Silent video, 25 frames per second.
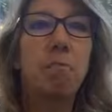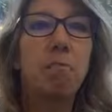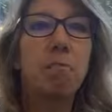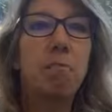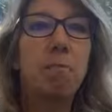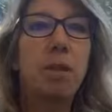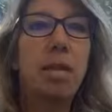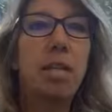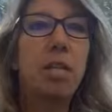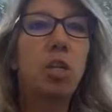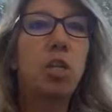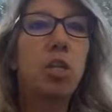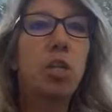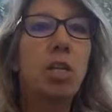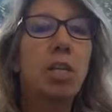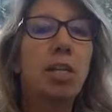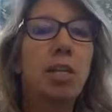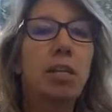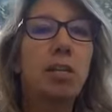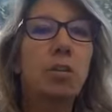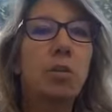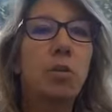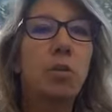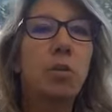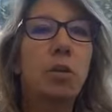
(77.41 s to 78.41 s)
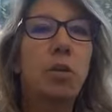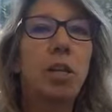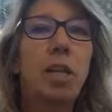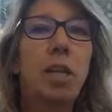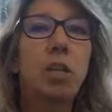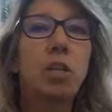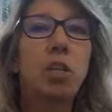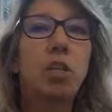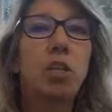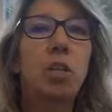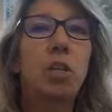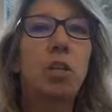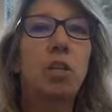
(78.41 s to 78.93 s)
majorly
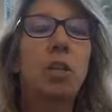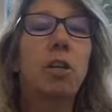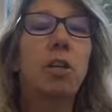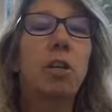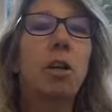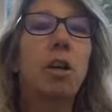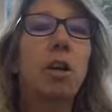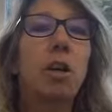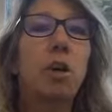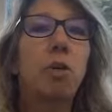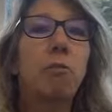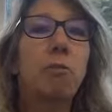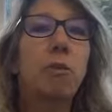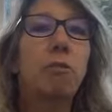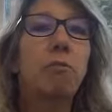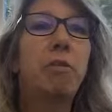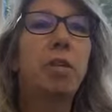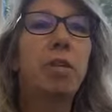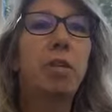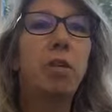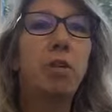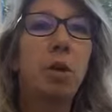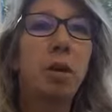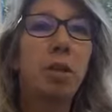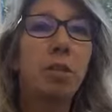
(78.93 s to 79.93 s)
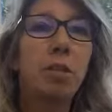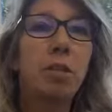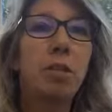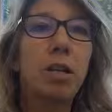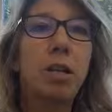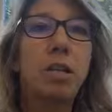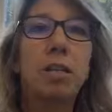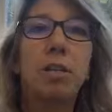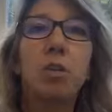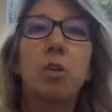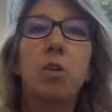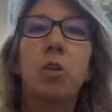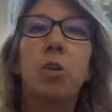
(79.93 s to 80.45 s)
disconnection of a video I
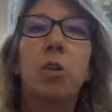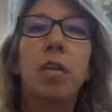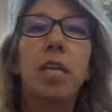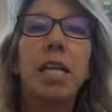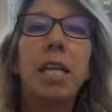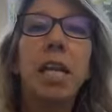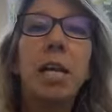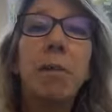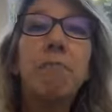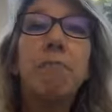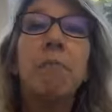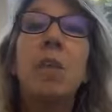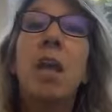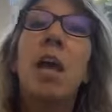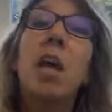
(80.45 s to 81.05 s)
started earlier.